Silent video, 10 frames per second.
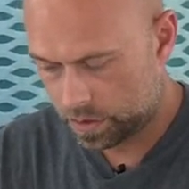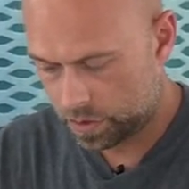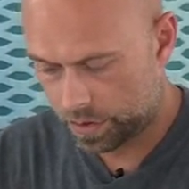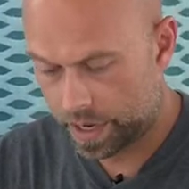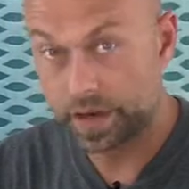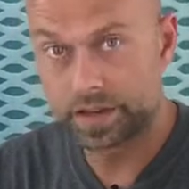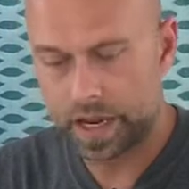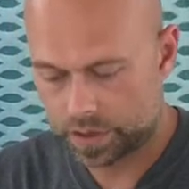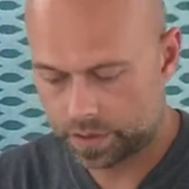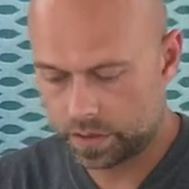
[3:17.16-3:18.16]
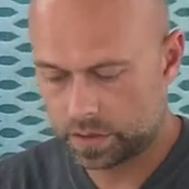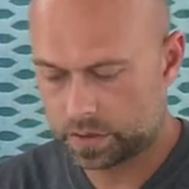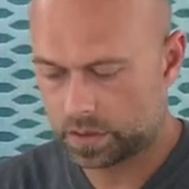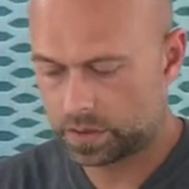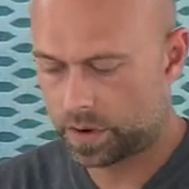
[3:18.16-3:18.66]
create a texture,
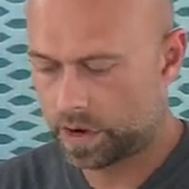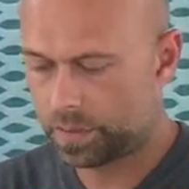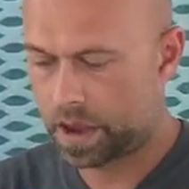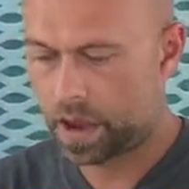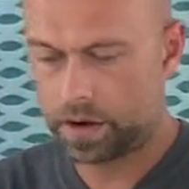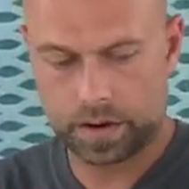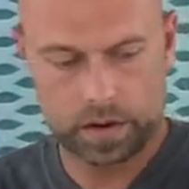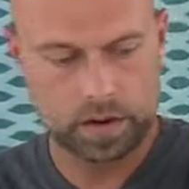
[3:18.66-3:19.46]
create a pattern,